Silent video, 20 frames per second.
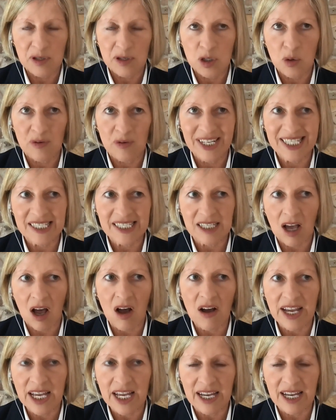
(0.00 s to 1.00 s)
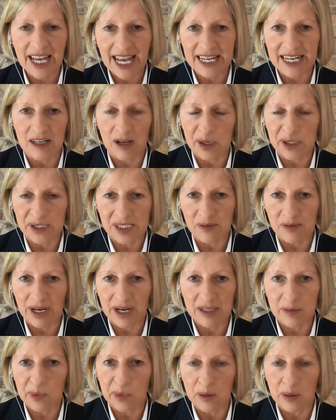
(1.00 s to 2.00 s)
your entire headlines
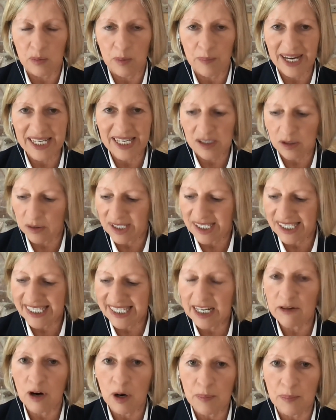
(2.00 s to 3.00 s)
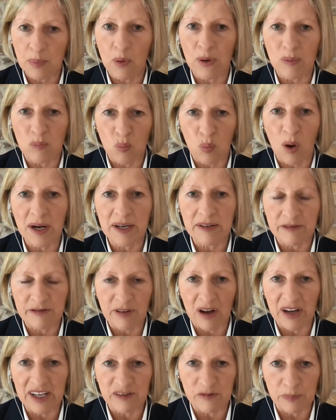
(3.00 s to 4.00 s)
around the world were based on zero point one
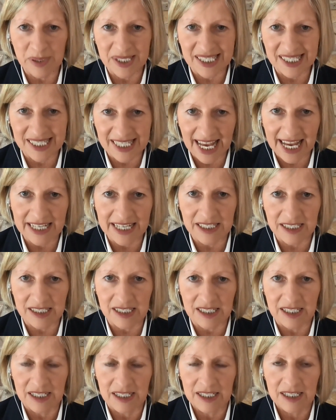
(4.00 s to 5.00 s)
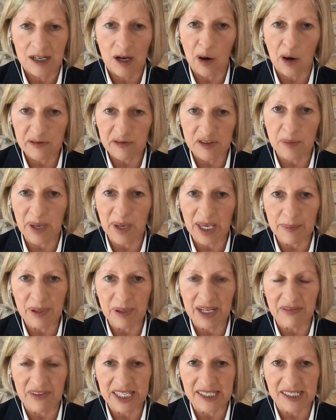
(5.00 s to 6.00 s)
five percent of the
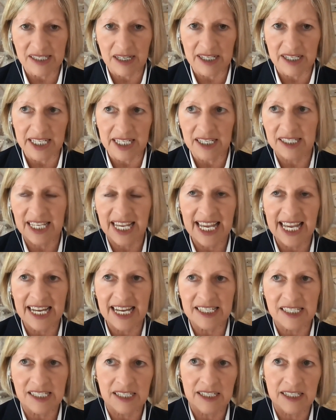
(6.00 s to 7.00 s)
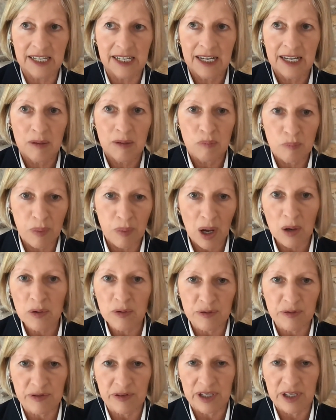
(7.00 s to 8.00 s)
people in this study, because they had to
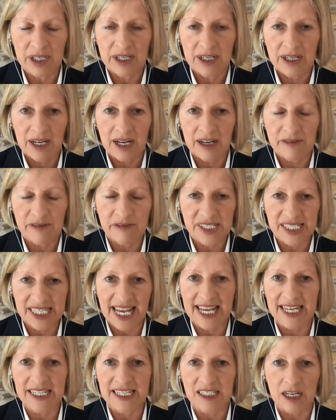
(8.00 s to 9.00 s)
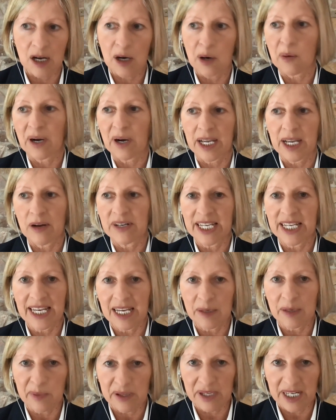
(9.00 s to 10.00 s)
both have said, oh, I only
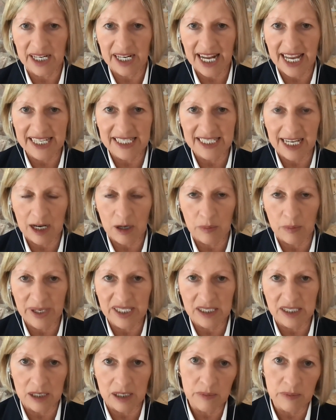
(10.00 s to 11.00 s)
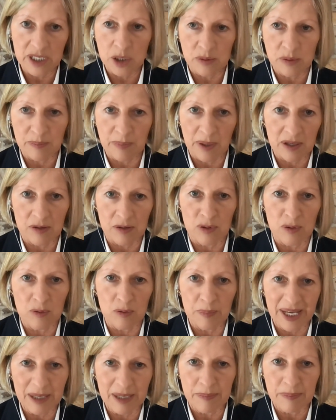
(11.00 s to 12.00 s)
eat within an eight hour window, which was bugger
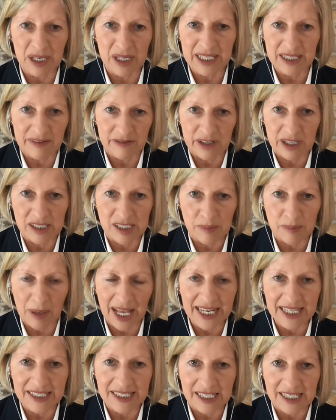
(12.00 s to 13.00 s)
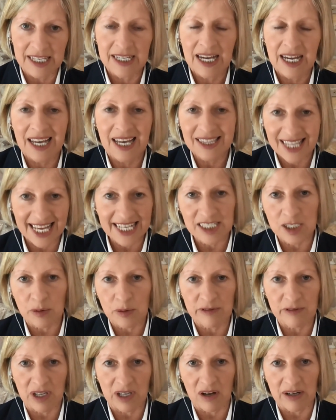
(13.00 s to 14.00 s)
all people in the first place, and then to
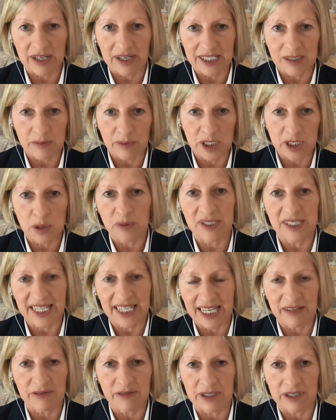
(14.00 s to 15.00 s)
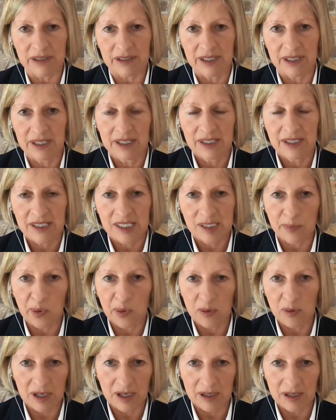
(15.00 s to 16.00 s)
have died, which was even
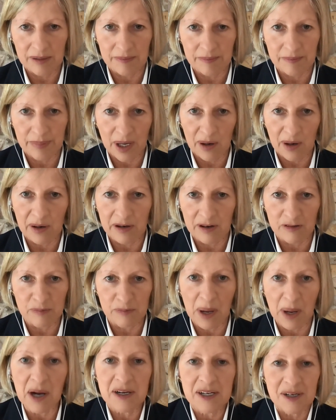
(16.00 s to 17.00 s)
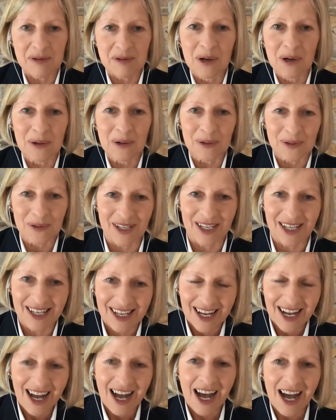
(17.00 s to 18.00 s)
smaller part of bugger all.
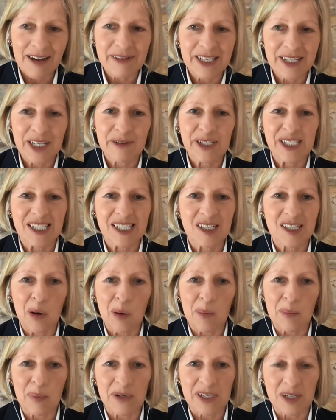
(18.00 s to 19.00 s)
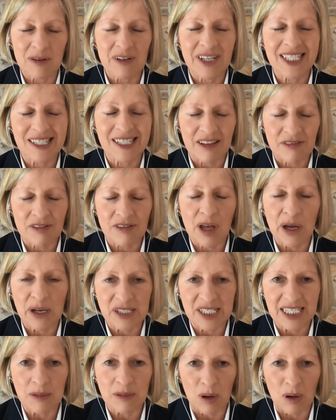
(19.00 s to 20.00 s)
I mean, you're into not, you're into
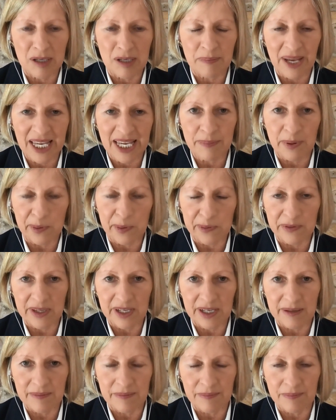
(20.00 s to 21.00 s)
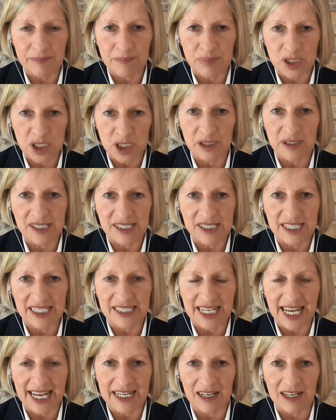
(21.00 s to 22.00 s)
thirty-one people that produced
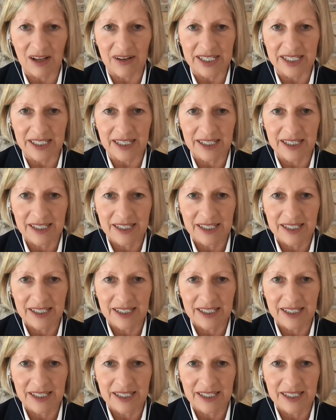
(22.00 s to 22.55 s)
this headline.